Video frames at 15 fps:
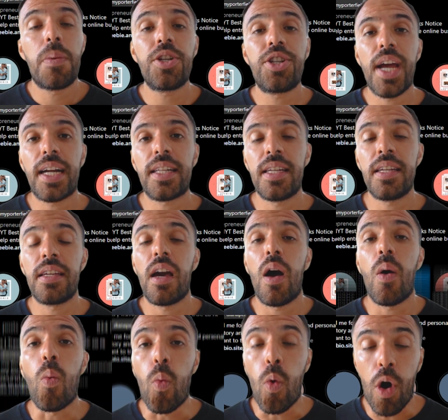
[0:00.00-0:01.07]
projecting
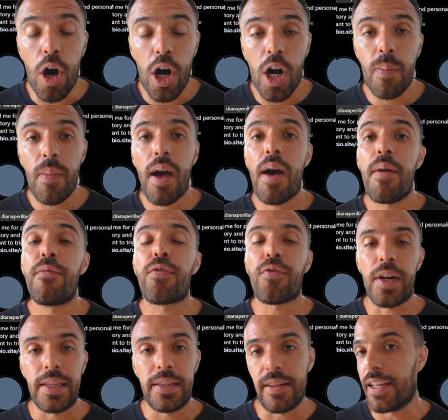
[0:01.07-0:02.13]
a warm and
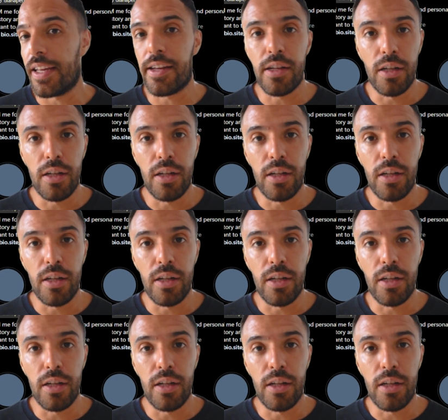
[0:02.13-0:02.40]
friendly